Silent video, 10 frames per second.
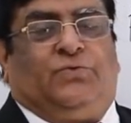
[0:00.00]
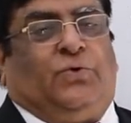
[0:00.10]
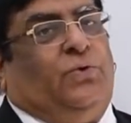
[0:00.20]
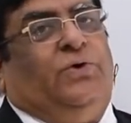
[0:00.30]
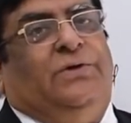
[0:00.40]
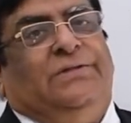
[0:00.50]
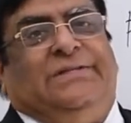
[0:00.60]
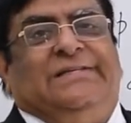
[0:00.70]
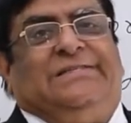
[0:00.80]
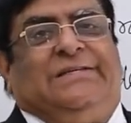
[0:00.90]
So,
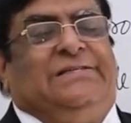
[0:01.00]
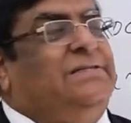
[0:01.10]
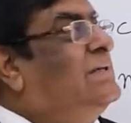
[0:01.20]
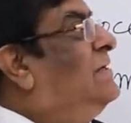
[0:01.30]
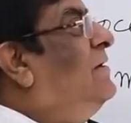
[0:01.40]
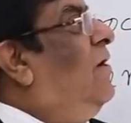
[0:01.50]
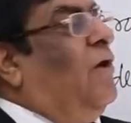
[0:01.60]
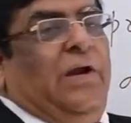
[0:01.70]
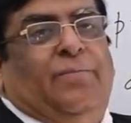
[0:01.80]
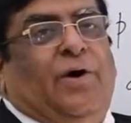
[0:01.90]
this is
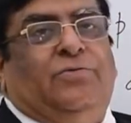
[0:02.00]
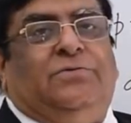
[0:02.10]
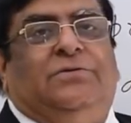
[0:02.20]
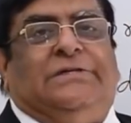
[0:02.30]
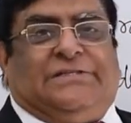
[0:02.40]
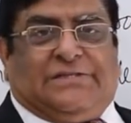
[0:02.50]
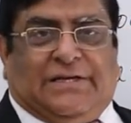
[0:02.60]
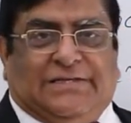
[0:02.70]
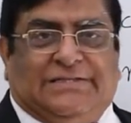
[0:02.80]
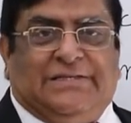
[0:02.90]
all about
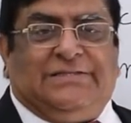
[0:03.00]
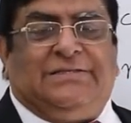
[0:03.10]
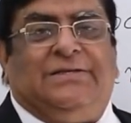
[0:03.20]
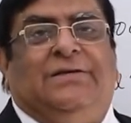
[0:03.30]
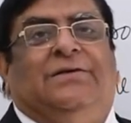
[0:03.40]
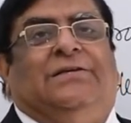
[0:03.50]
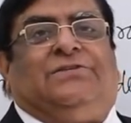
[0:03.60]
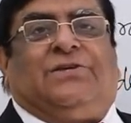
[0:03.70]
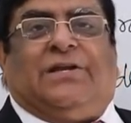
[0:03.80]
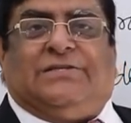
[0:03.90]
hysteresis
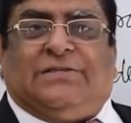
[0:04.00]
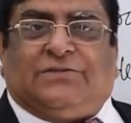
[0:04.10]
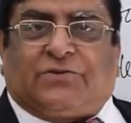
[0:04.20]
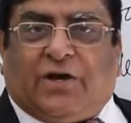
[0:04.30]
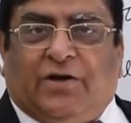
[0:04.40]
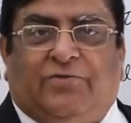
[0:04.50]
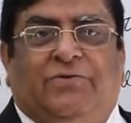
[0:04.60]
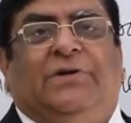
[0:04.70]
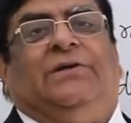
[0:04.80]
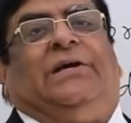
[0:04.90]
hysteresis curve,
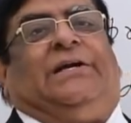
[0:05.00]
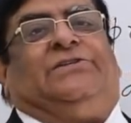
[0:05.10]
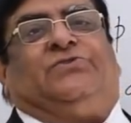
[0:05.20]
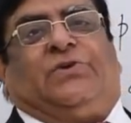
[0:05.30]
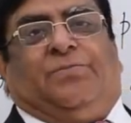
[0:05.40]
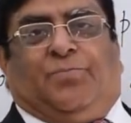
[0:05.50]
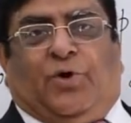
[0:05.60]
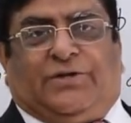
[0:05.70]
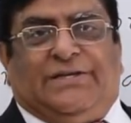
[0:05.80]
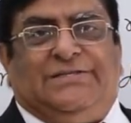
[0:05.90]
its
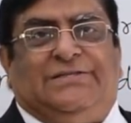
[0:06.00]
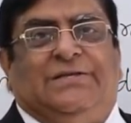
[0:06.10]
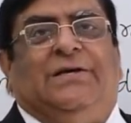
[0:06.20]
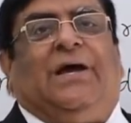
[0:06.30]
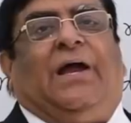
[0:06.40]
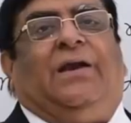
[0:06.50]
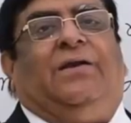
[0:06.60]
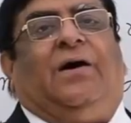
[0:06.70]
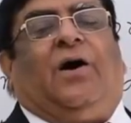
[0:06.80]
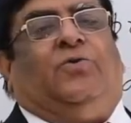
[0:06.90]
importance and
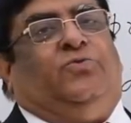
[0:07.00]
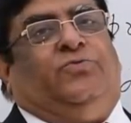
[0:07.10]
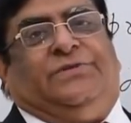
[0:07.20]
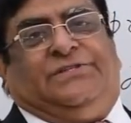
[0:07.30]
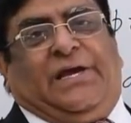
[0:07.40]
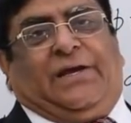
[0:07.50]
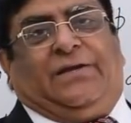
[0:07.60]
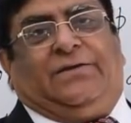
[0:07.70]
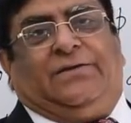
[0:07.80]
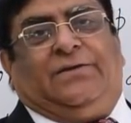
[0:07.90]
how do we check
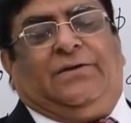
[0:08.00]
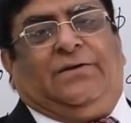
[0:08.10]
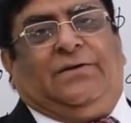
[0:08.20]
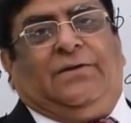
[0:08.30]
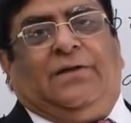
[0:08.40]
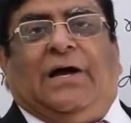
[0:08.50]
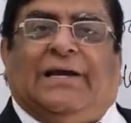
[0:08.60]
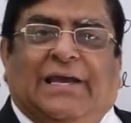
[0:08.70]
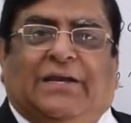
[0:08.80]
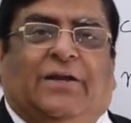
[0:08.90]
it.
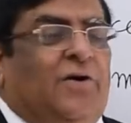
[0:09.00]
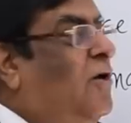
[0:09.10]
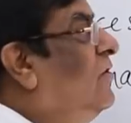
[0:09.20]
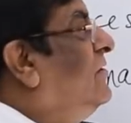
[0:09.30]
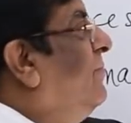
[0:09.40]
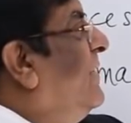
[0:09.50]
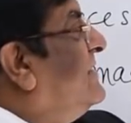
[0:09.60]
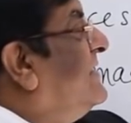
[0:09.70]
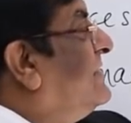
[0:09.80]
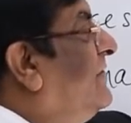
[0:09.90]
Again on the
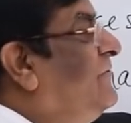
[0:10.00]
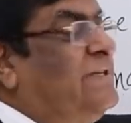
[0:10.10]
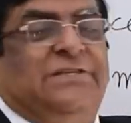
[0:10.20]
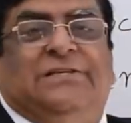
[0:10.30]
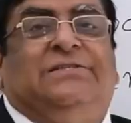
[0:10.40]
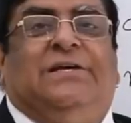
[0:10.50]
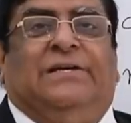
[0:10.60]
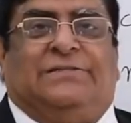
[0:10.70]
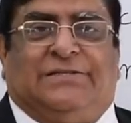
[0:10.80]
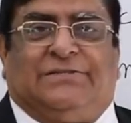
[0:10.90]
basis of this
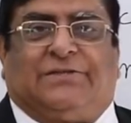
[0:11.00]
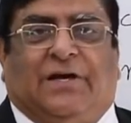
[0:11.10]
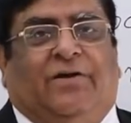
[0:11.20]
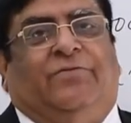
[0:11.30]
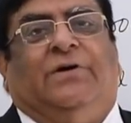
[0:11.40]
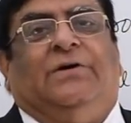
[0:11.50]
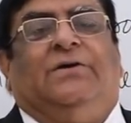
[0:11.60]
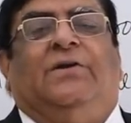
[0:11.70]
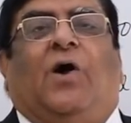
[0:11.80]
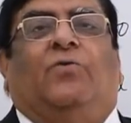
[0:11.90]
hysteresis curve,
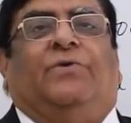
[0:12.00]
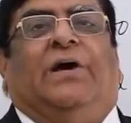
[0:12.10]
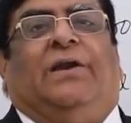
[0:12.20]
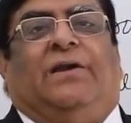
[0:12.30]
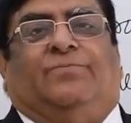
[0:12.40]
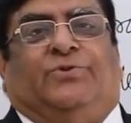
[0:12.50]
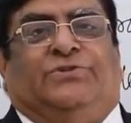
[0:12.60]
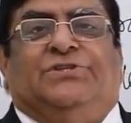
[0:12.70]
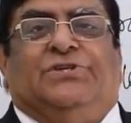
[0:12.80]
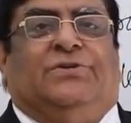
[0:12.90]
now we are in a
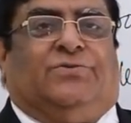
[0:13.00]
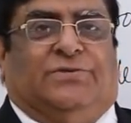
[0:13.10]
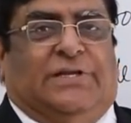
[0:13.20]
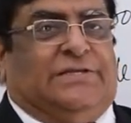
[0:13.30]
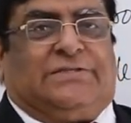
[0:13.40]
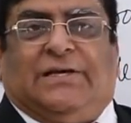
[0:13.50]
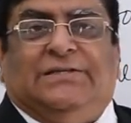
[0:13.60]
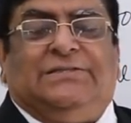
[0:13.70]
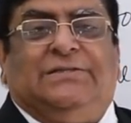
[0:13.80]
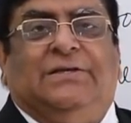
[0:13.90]
position to
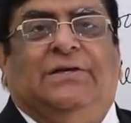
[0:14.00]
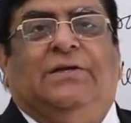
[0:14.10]
discuss